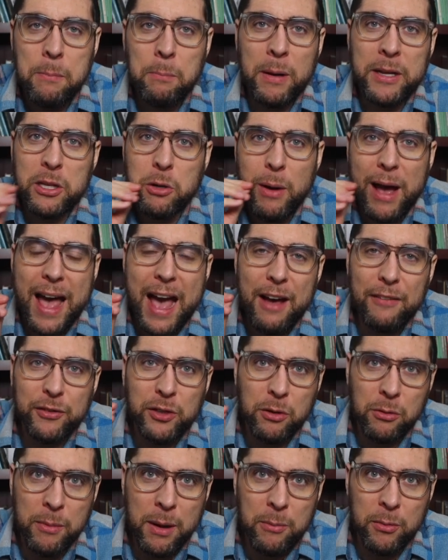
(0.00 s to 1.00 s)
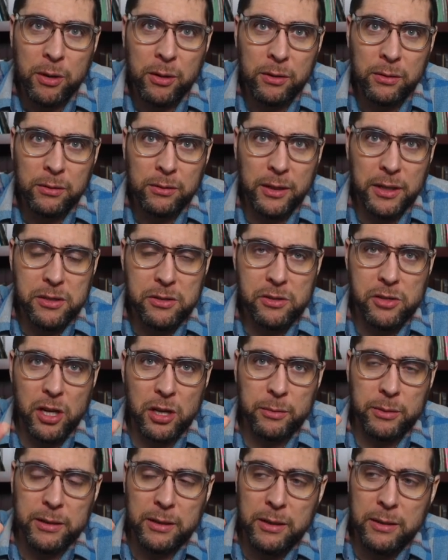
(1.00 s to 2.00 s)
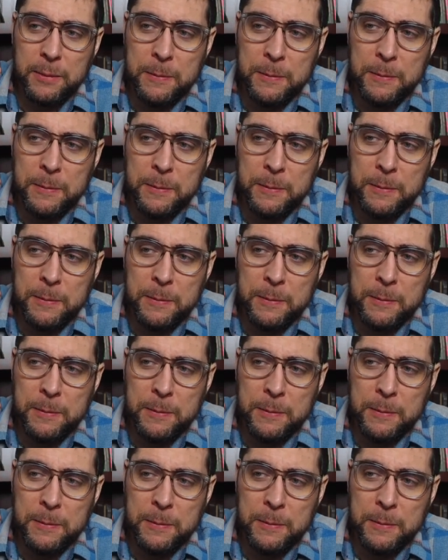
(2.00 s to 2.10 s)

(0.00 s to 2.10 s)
But you have to remember, ladies and gentlemen,